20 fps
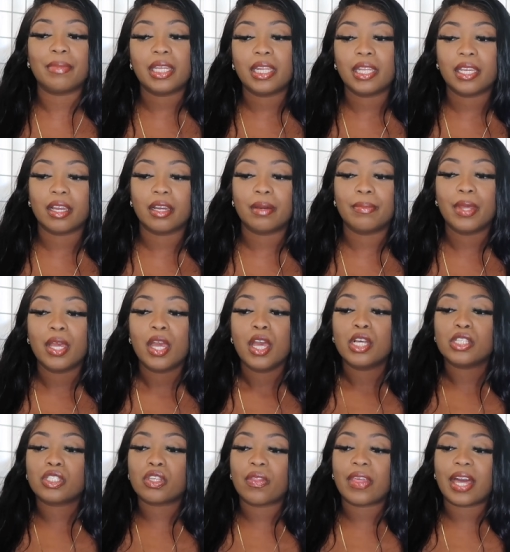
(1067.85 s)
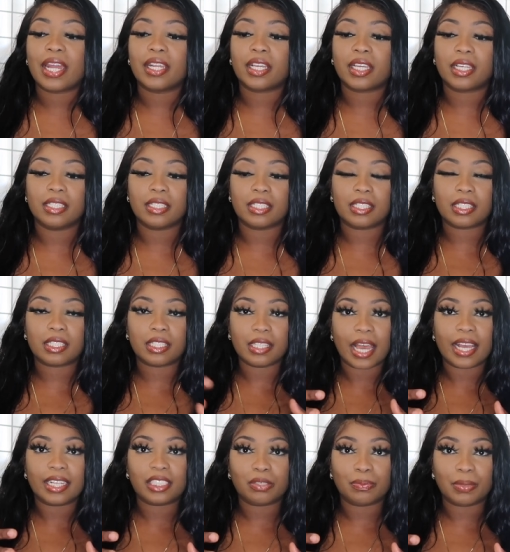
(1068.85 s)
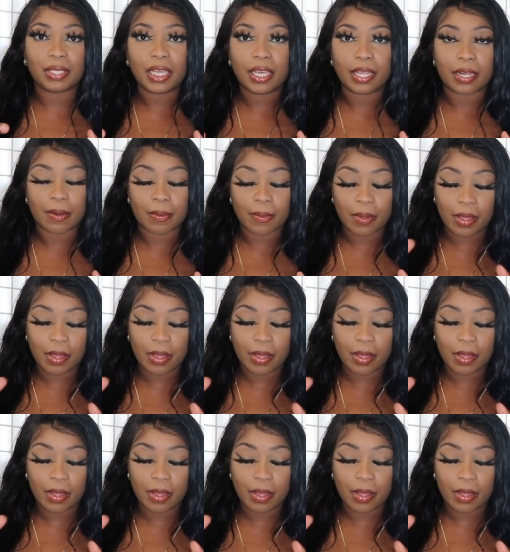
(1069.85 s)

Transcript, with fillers: medium so that it can snatch me in